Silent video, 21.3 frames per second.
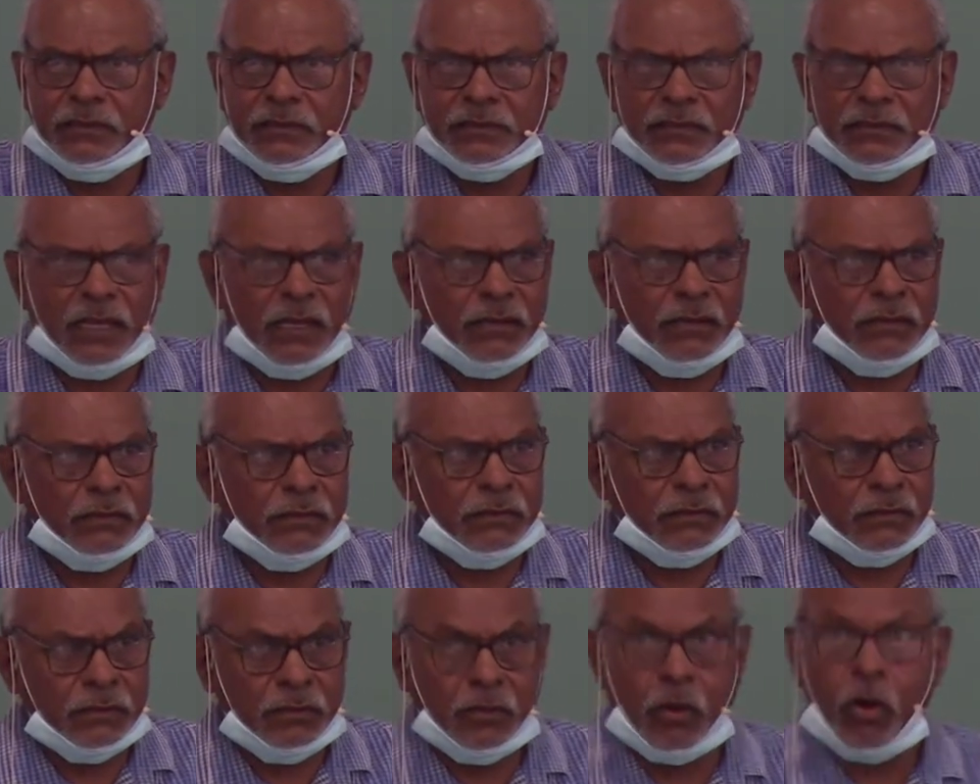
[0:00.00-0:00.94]
So
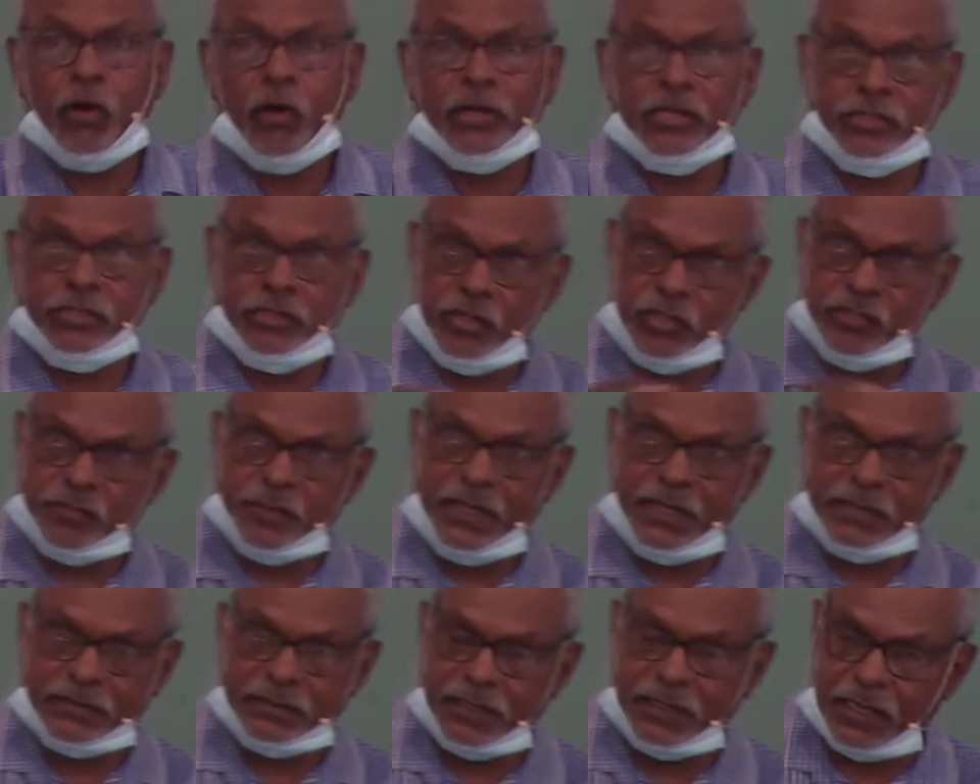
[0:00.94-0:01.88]
God has used me
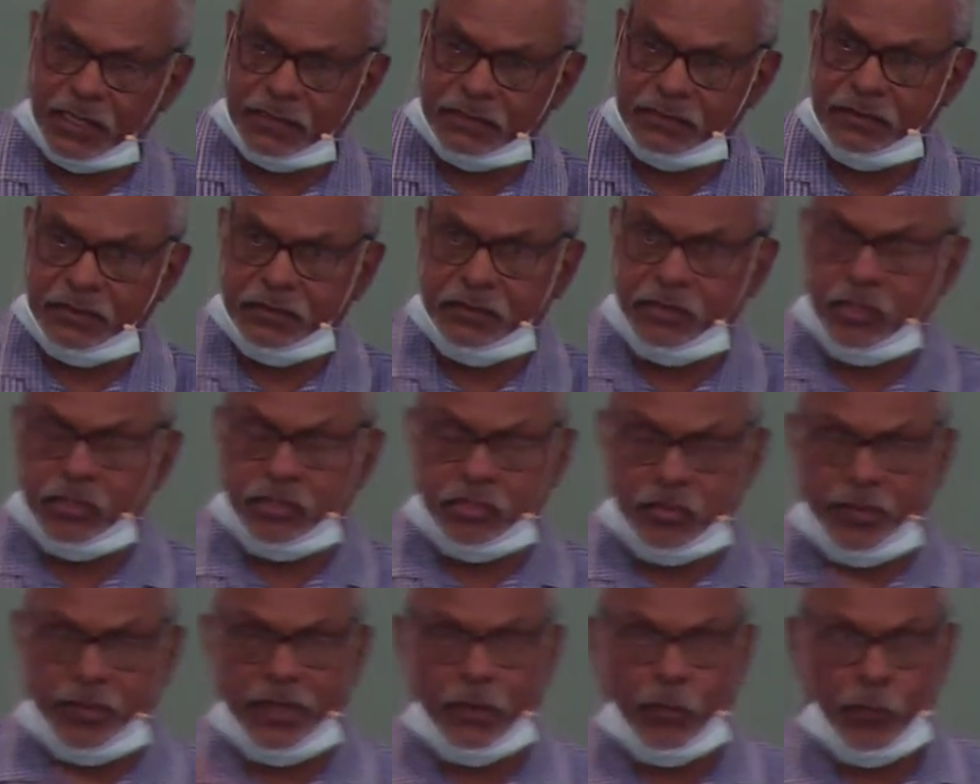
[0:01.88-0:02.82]
as to
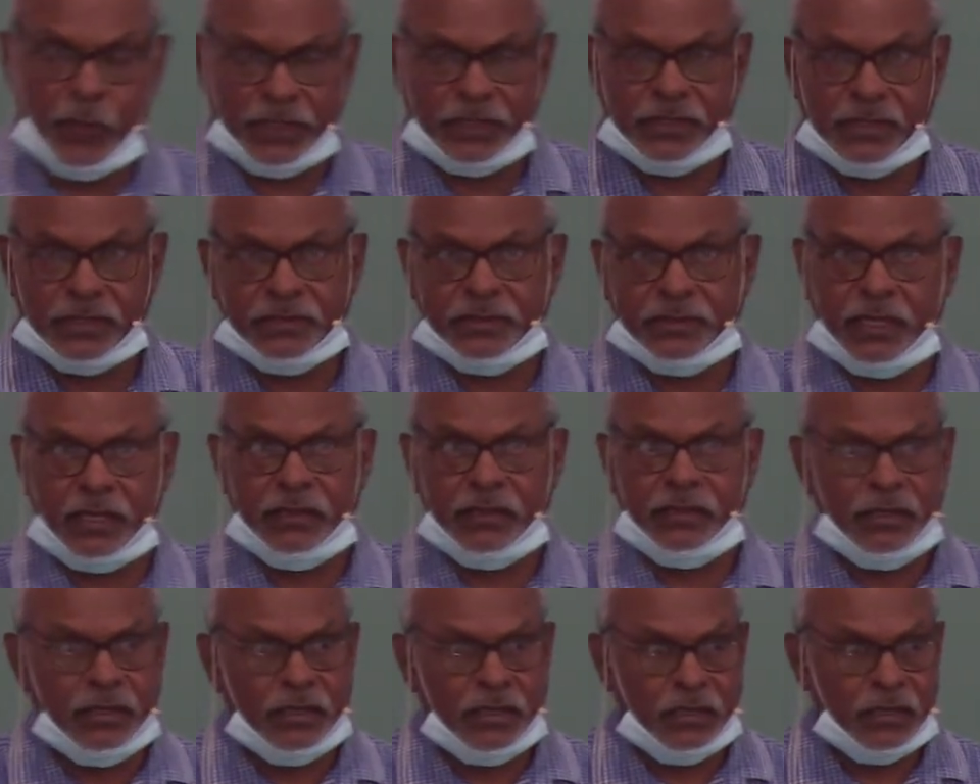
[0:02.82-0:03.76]
be a witness. So,
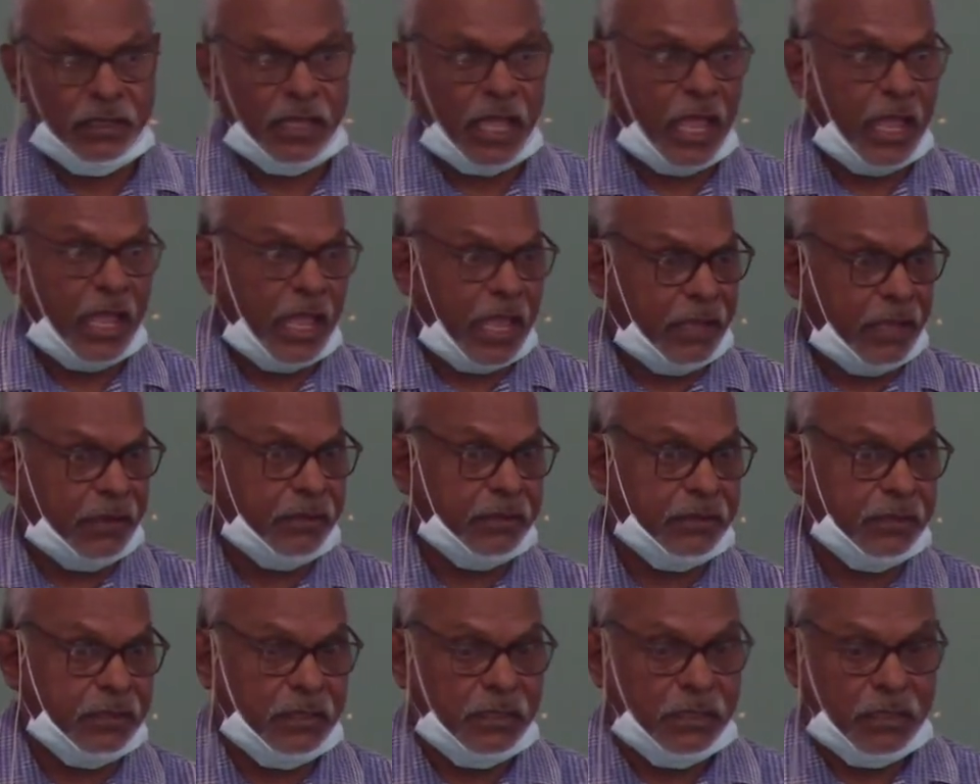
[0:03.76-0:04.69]
and
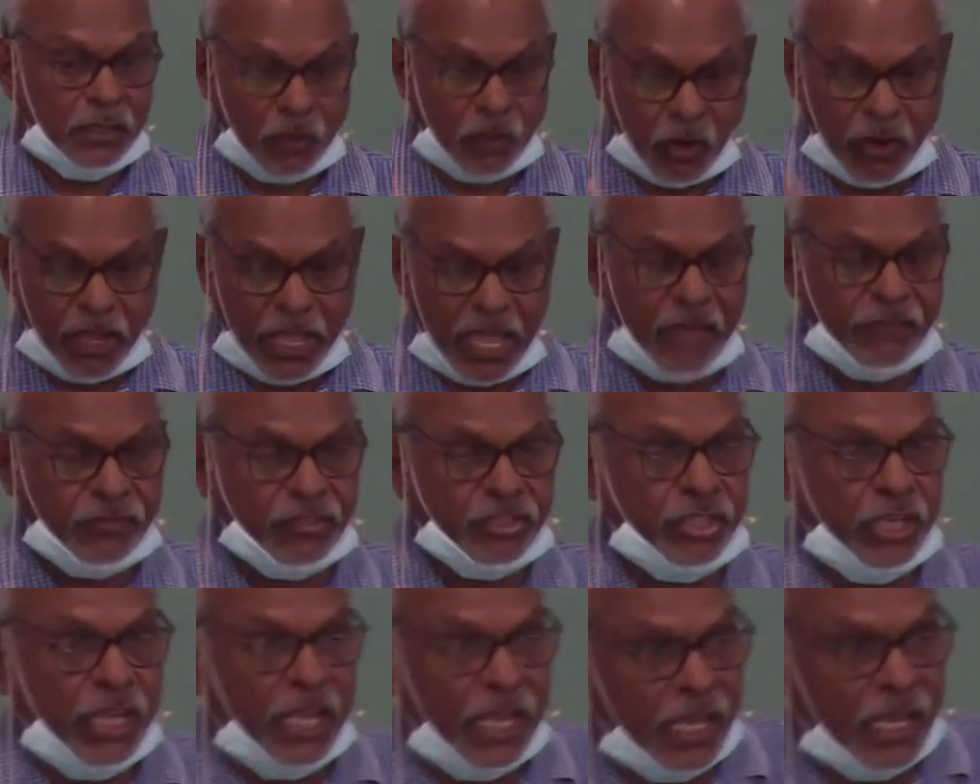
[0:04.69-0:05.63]
I have
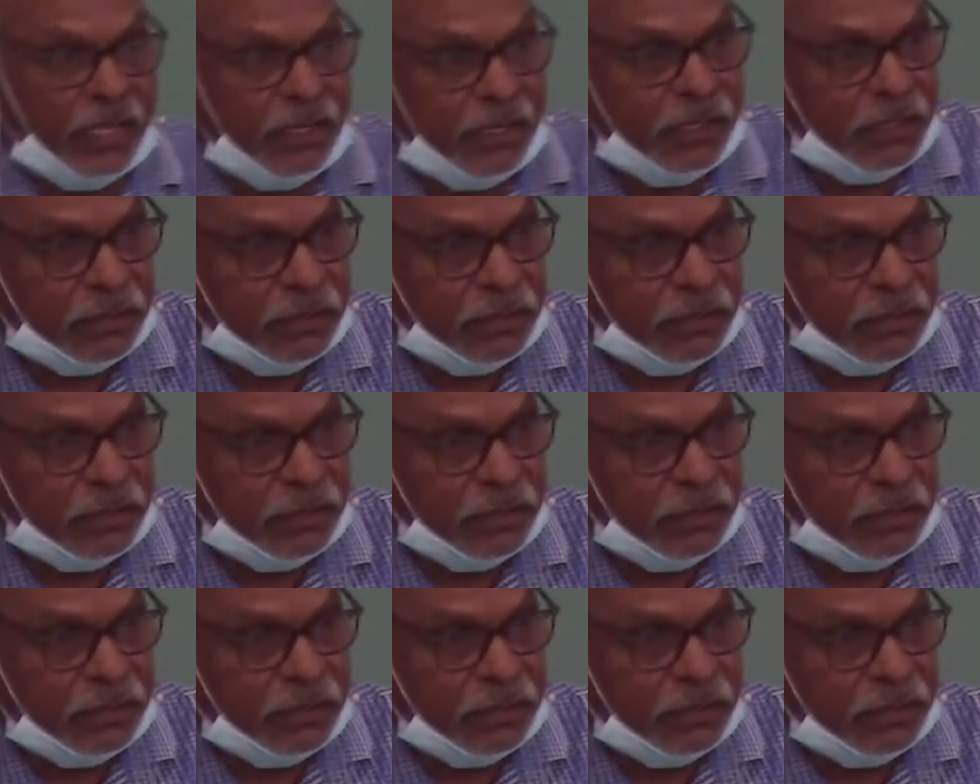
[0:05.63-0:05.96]
shared